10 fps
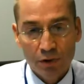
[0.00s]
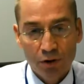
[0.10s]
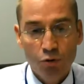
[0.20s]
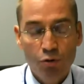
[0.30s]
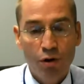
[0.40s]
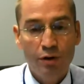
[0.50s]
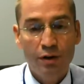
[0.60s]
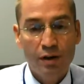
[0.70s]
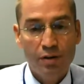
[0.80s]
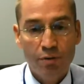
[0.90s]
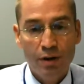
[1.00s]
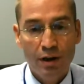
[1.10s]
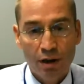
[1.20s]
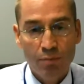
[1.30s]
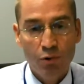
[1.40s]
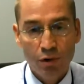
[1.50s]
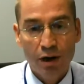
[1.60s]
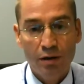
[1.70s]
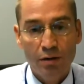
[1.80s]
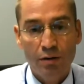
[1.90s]
the two continents really come
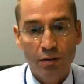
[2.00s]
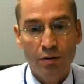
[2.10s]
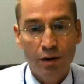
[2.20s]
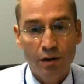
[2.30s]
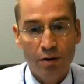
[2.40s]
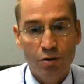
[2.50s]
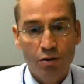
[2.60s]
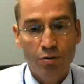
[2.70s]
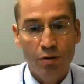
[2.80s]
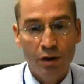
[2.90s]
together on that issue,